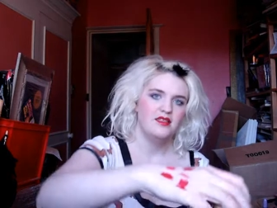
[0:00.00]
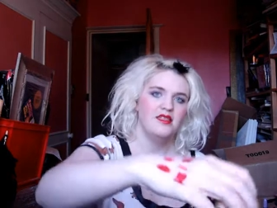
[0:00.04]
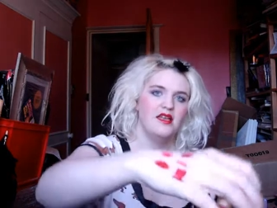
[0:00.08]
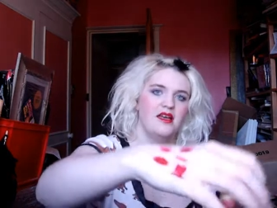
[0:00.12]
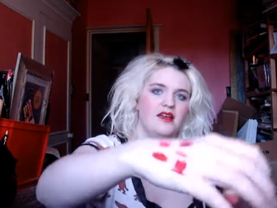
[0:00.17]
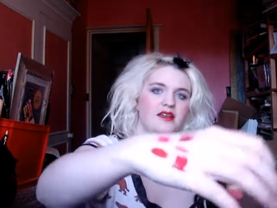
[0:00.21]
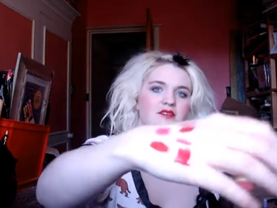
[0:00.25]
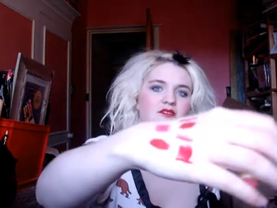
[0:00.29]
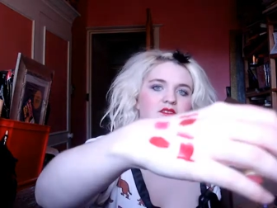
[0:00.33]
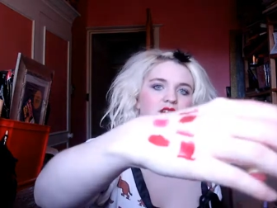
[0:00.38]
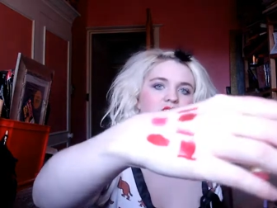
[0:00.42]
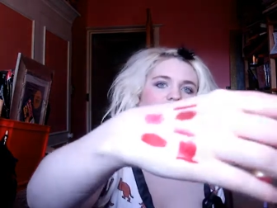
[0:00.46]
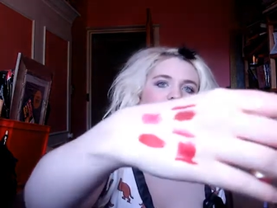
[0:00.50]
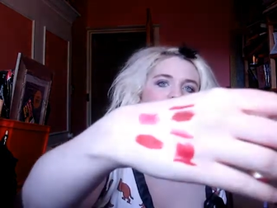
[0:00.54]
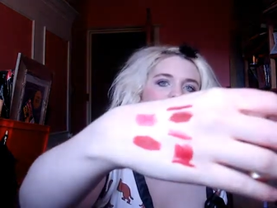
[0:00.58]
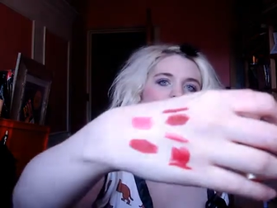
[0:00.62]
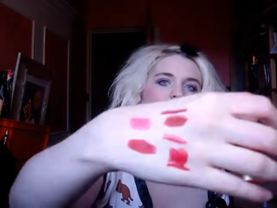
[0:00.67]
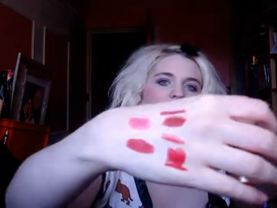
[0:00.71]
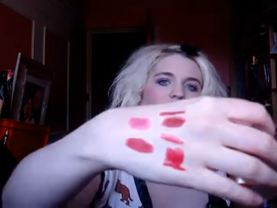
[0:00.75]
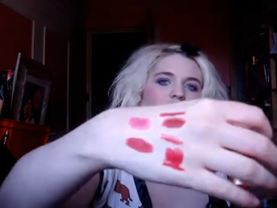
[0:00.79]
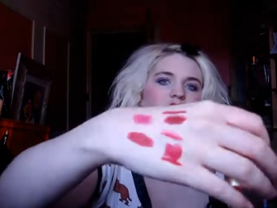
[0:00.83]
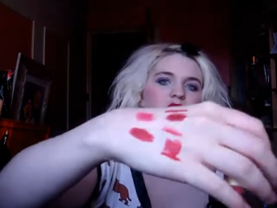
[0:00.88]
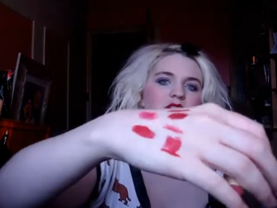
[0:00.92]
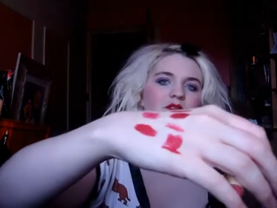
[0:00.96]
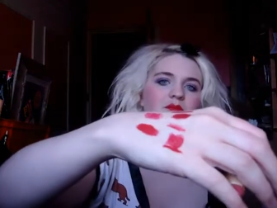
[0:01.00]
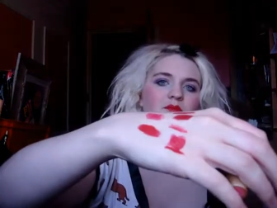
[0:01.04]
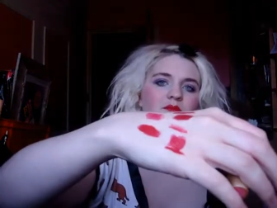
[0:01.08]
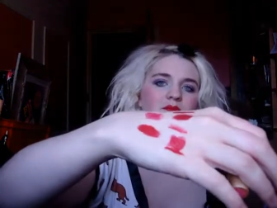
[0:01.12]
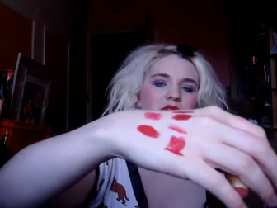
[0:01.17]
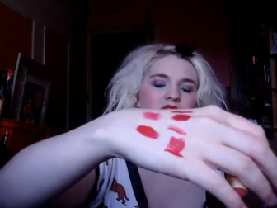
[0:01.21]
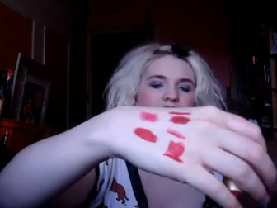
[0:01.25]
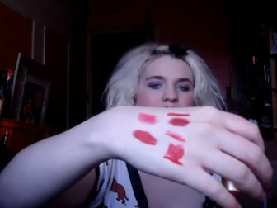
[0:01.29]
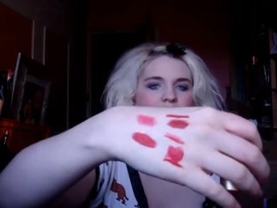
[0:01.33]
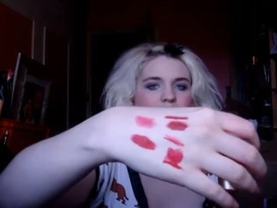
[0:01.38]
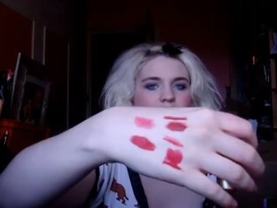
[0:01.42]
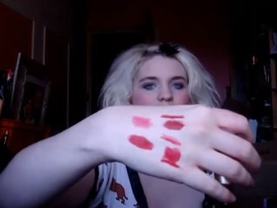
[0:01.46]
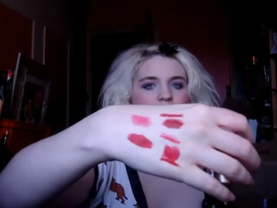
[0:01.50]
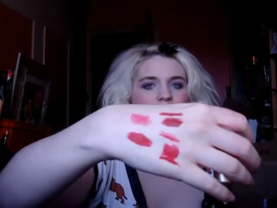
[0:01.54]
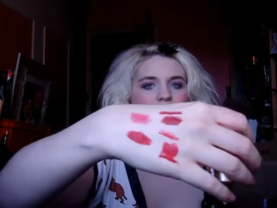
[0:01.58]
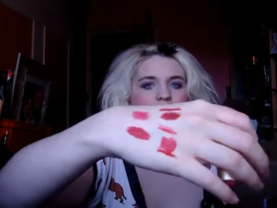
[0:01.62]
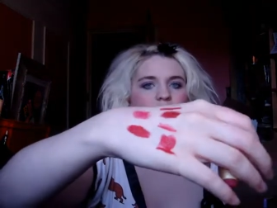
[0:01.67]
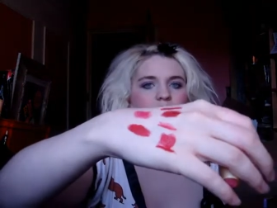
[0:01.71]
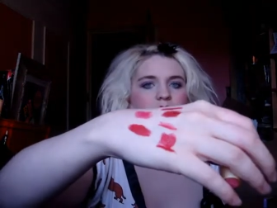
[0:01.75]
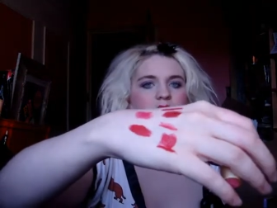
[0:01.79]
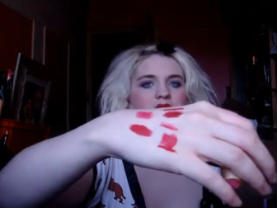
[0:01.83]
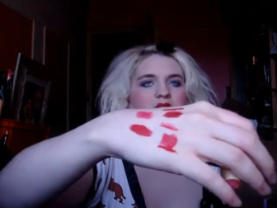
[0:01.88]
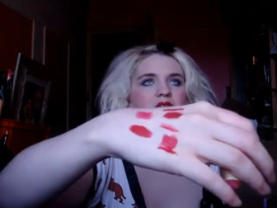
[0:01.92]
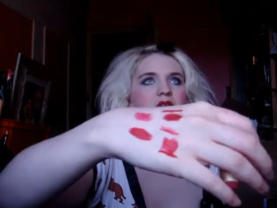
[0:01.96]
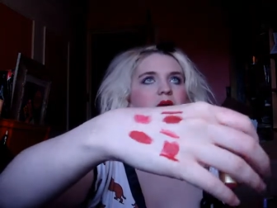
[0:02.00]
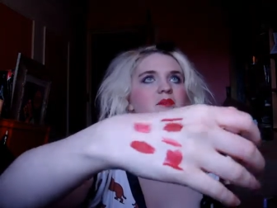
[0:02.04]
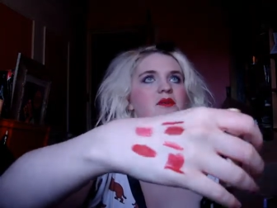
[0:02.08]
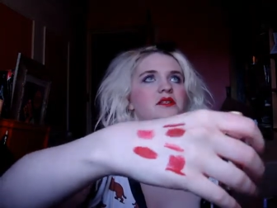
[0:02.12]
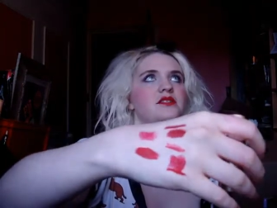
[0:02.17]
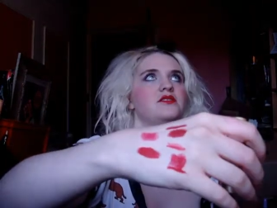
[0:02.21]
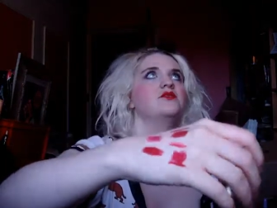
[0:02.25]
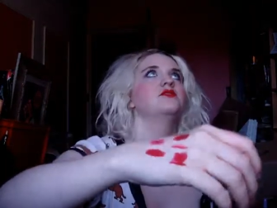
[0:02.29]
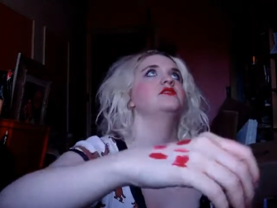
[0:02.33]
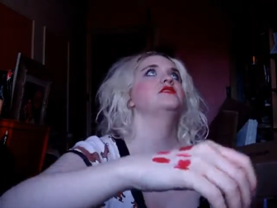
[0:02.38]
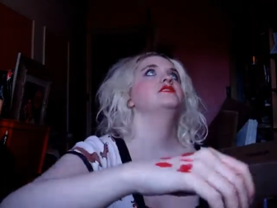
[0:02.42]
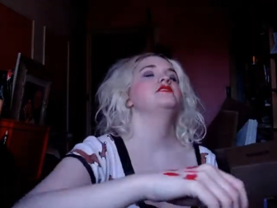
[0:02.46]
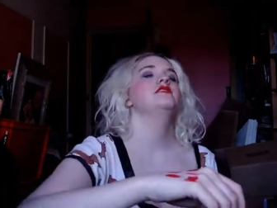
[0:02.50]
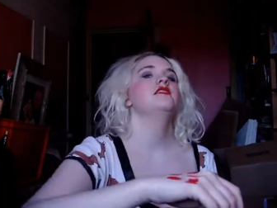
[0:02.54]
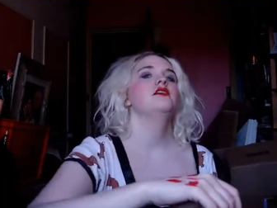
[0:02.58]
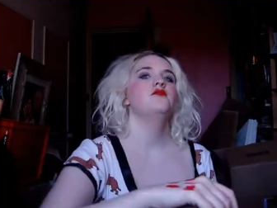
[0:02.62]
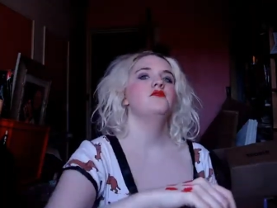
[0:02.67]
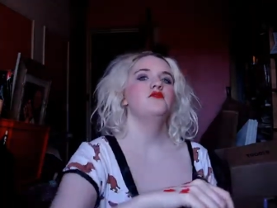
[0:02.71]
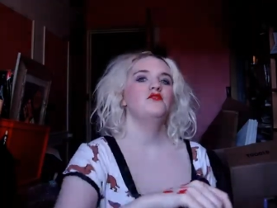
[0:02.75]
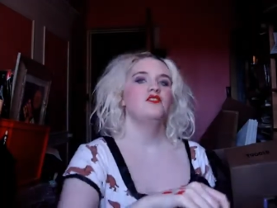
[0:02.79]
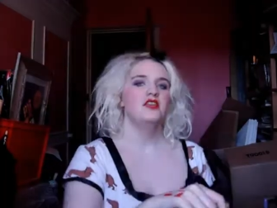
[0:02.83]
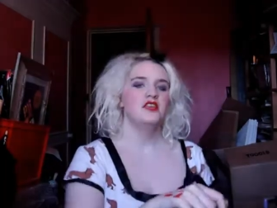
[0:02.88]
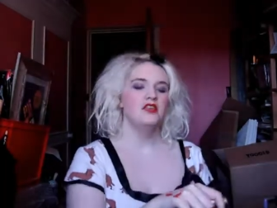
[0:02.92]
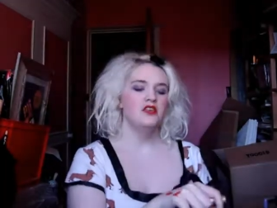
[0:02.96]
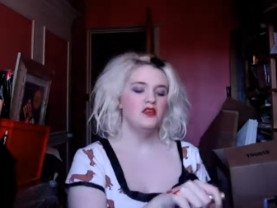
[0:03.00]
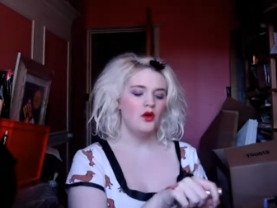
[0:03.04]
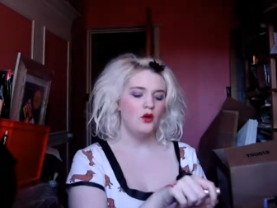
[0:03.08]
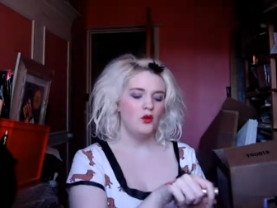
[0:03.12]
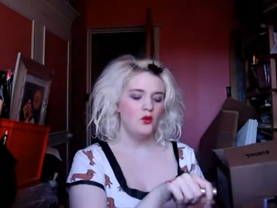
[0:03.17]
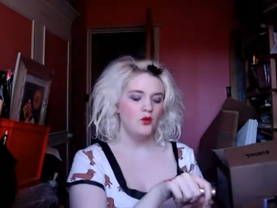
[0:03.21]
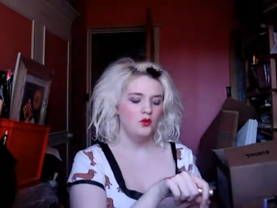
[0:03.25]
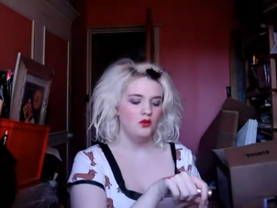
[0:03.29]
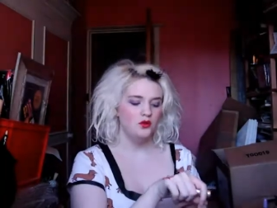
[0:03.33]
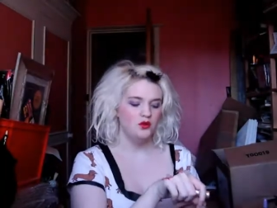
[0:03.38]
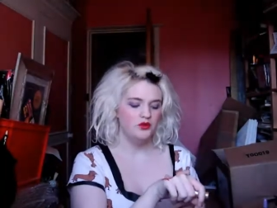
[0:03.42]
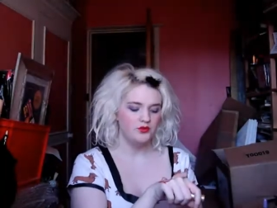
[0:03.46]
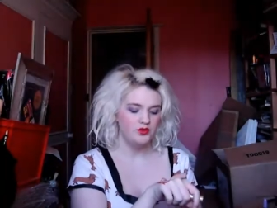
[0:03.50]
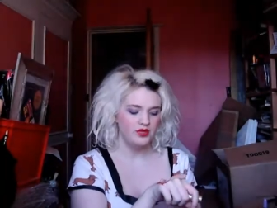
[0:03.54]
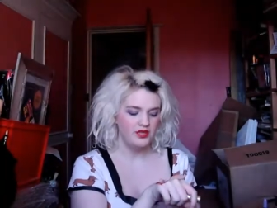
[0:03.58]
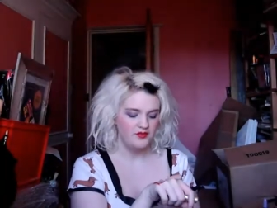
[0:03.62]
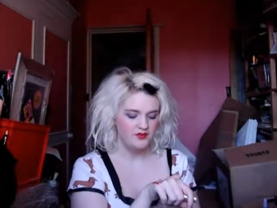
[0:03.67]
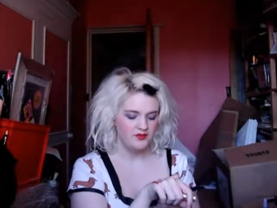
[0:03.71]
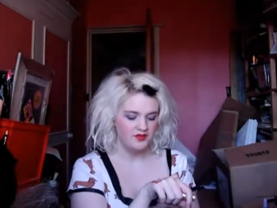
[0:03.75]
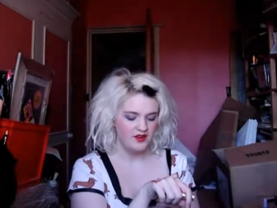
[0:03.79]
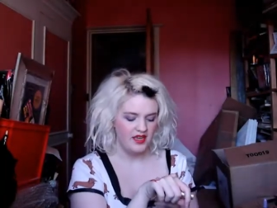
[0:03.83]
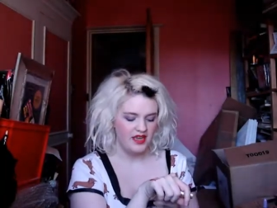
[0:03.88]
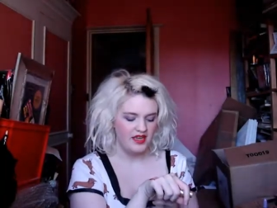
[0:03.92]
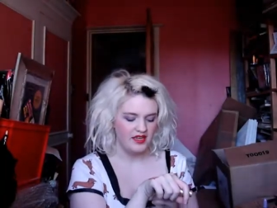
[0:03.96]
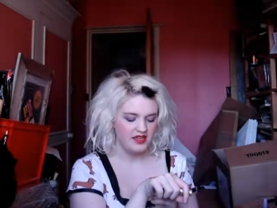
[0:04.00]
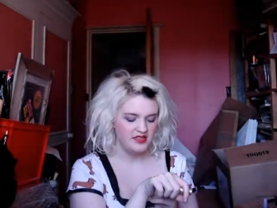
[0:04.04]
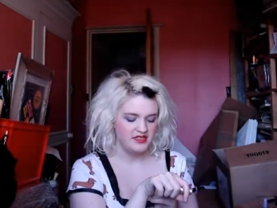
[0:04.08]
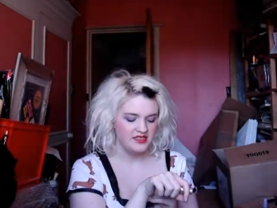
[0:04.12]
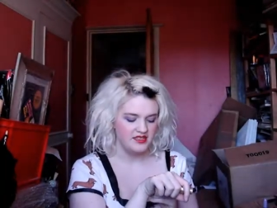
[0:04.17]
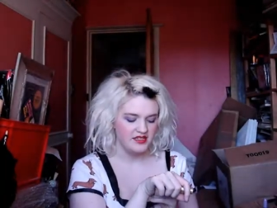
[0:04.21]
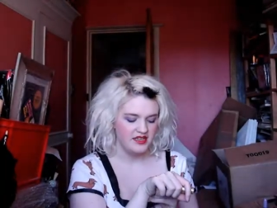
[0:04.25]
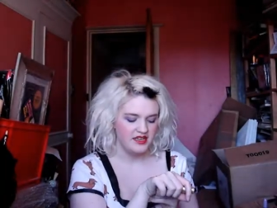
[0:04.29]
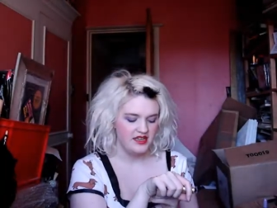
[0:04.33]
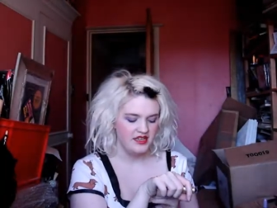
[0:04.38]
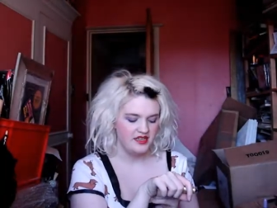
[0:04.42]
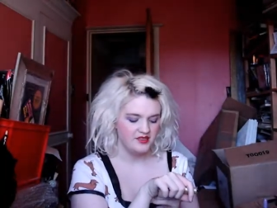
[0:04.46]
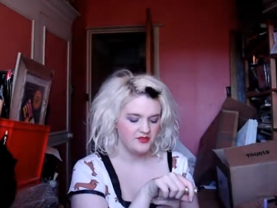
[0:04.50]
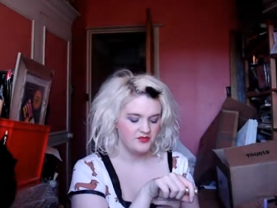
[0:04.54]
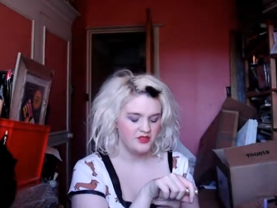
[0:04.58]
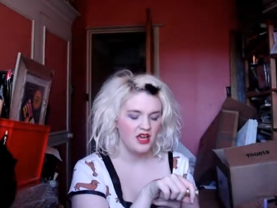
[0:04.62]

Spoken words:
I don't know if the camera will be able to pick it up, but it's got these lovely gold reflects in it,